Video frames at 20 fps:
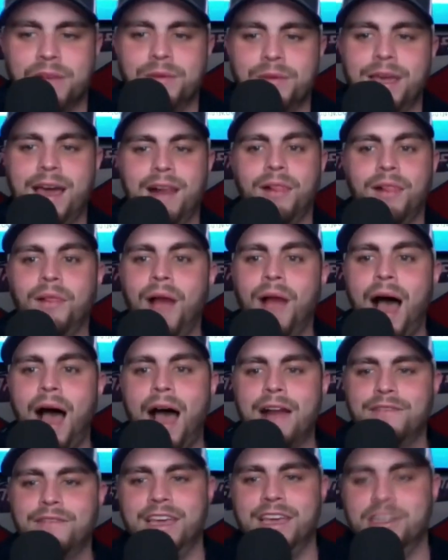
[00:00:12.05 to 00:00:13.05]
We got a
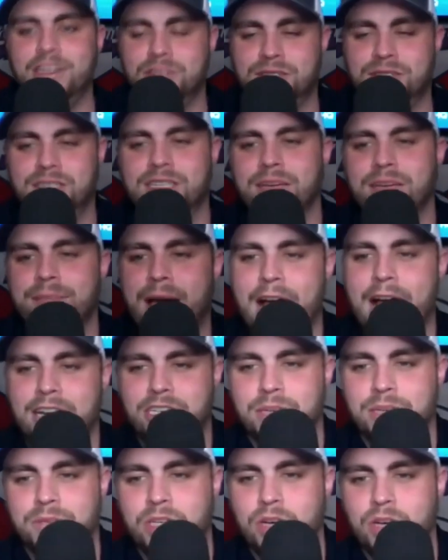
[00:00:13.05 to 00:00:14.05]
lot of interesting
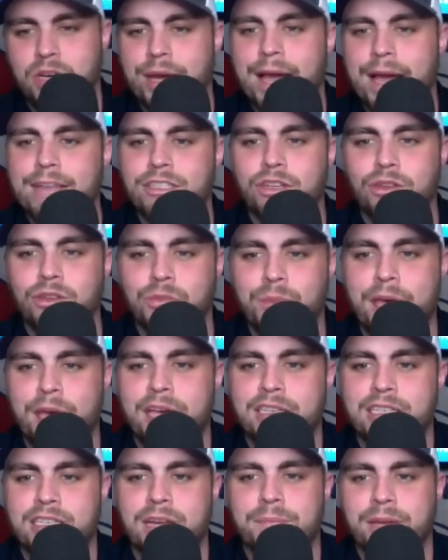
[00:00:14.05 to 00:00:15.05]
matchups here. We got
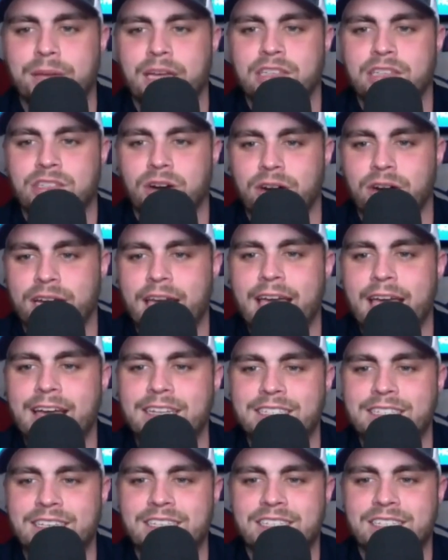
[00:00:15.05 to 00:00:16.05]
Toothpaste up against
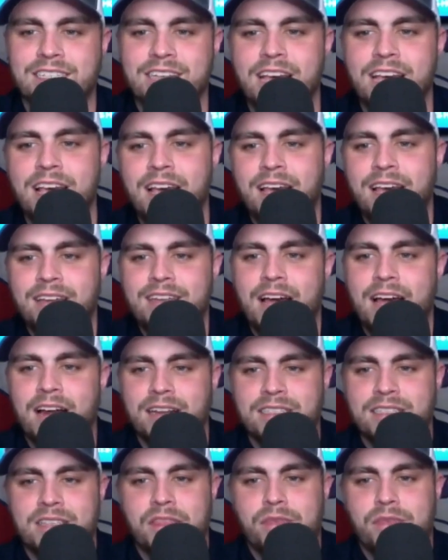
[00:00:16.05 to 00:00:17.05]
Arkansas, down
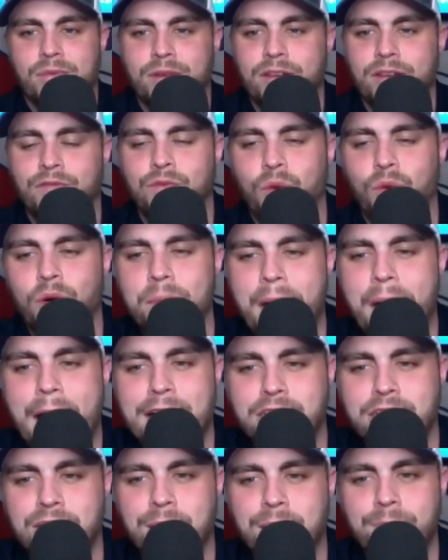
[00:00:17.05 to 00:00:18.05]
as the 3-4
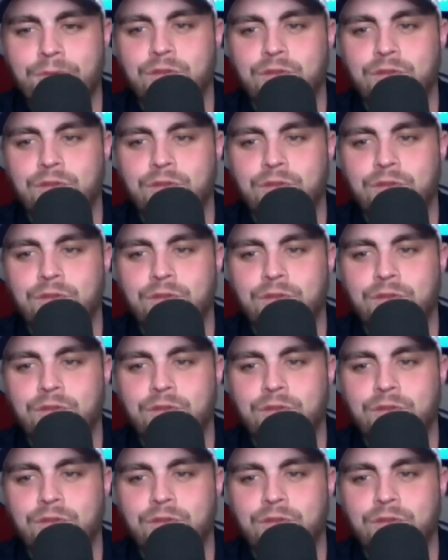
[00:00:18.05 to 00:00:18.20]
matchup.